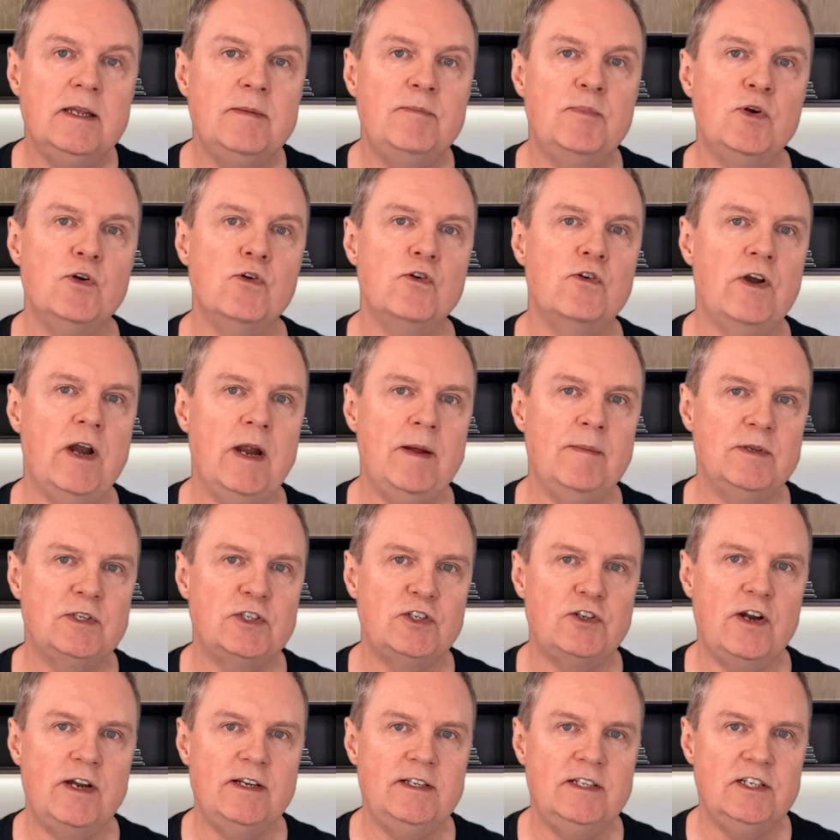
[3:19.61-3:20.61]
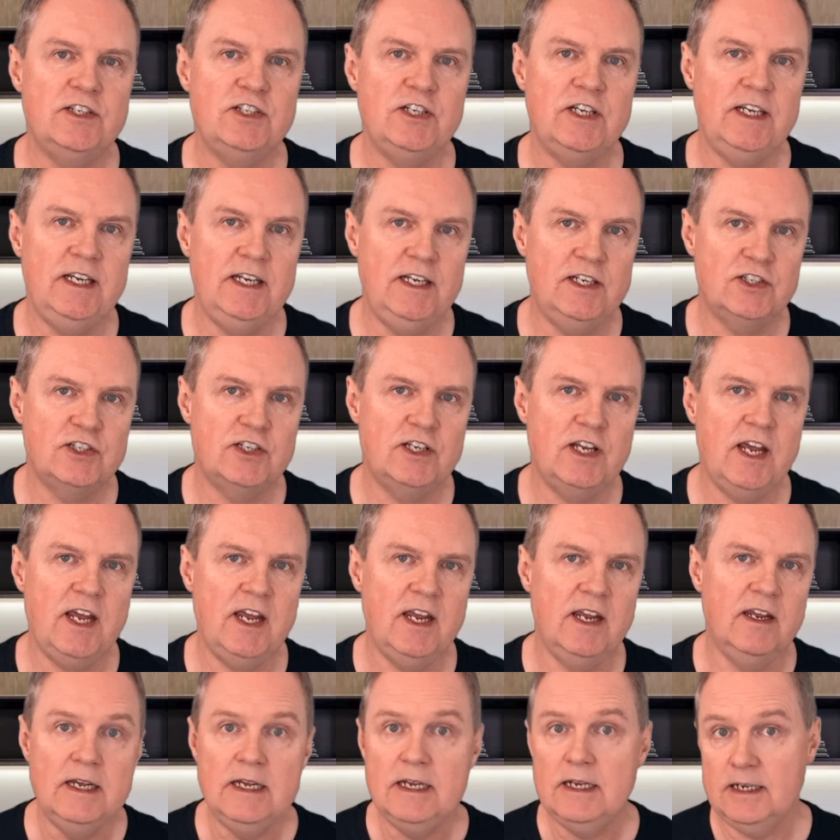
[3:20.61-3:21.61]
program a strategy each
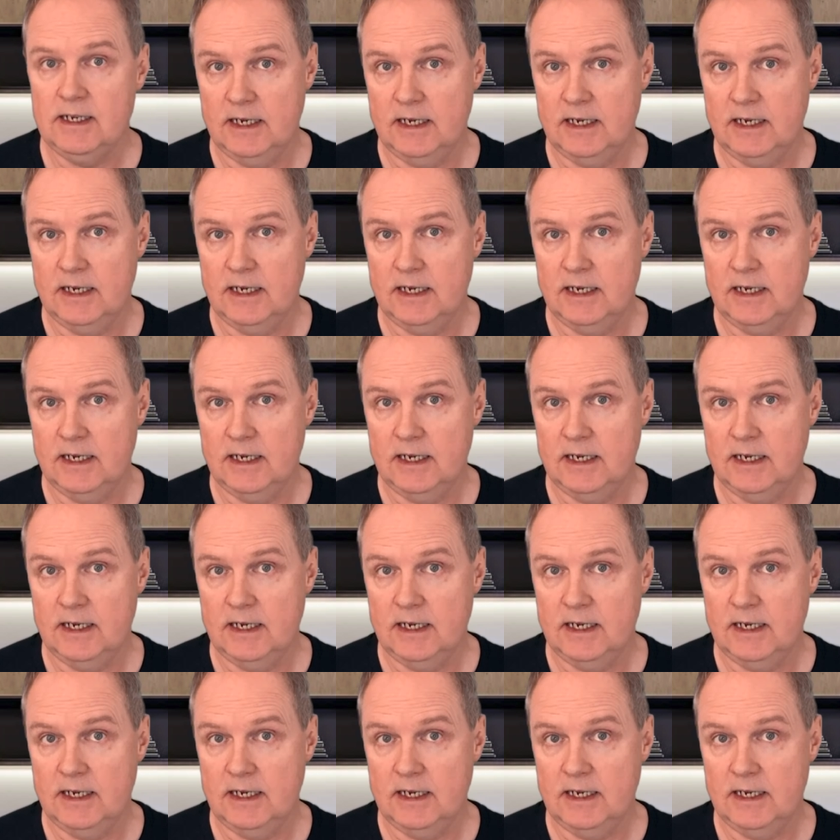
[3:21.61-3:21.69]
day,